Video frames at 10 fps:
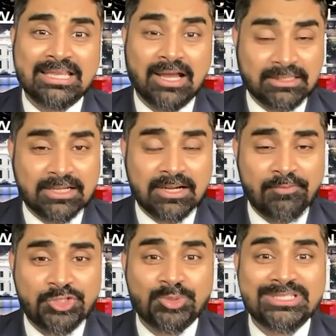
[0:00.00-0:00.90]
Qatar,
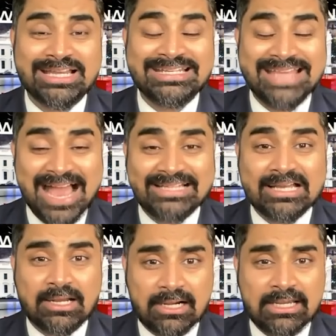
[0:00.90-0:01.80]
which was attacked
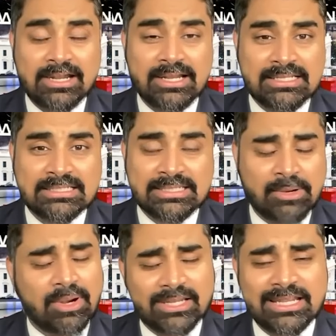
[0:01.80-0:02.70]
earlier in the day
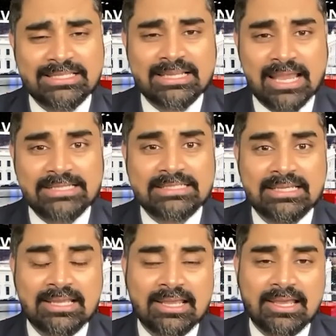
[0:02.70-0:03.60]
or earlier in the night,
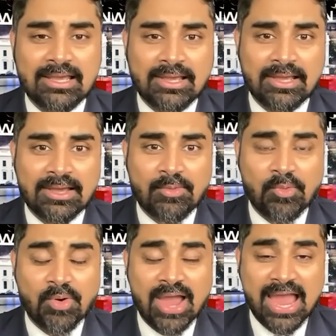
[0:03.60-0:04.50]

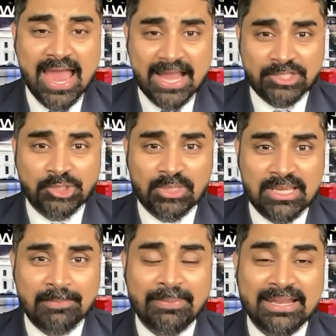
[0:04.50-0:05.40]

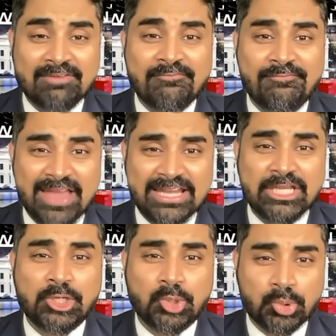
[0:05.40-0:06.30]
actually played a
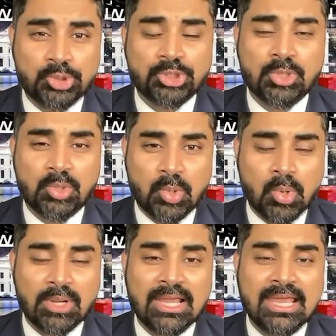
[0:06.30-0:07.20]
very crucial
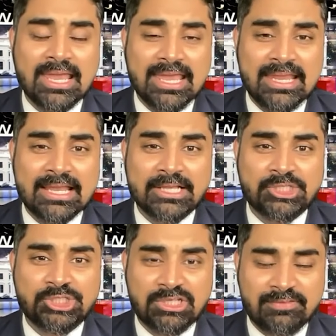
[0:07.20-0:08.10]
role in
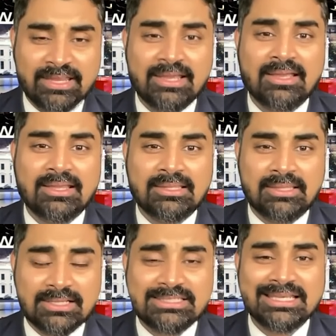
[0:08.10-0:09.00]
achieving
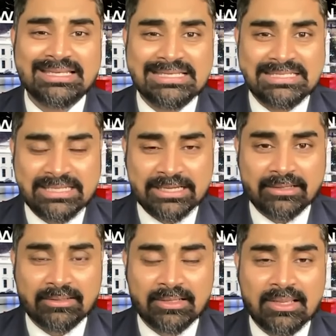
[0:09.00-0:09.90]
this
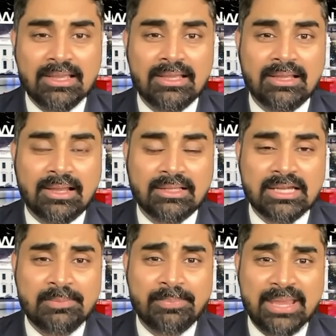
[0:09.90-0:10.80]
deal.
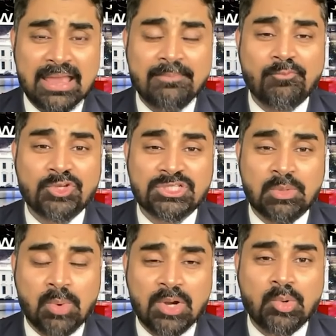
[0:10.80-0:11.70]
Qatari PM was the
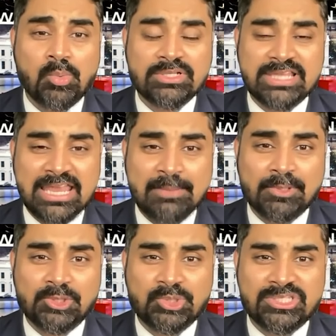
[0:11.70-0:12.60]
one who was
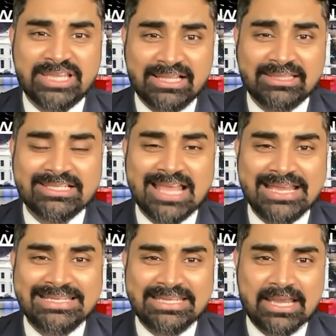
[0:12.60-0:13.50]
able to sell this
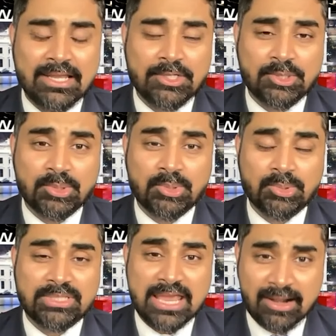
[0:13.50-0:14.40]
idea to
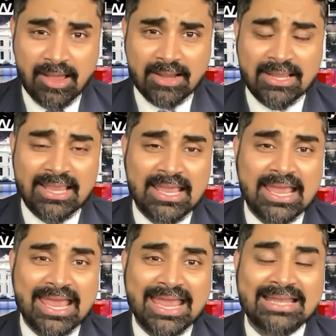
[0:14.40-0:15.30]
Tehran,
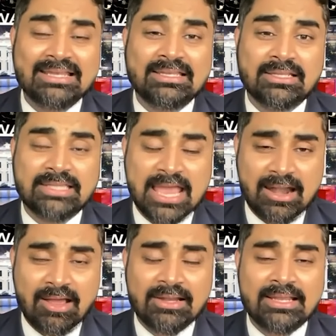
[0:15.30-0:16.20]
and the
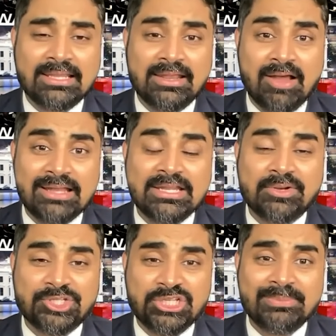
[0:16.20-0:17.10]
Tehran and the Iranian
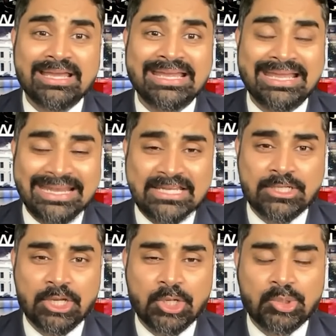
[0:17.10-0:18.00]
regime agreed
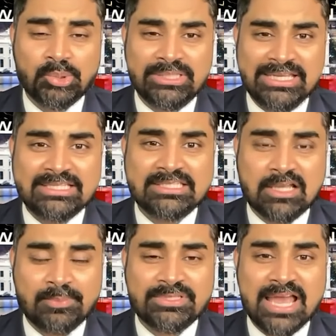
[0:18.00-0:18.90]
to these
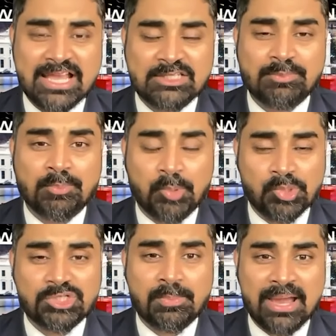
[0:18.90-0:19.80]
terms as
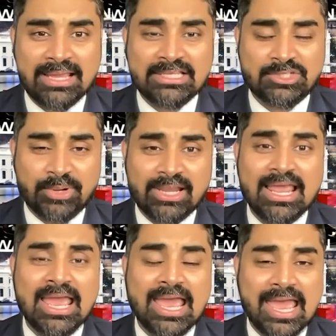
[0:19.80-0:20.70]
proposed by Israel
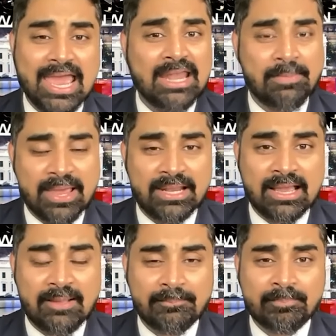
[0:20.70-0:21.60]
and
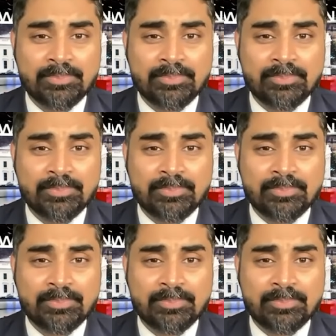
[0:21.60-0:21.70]
America.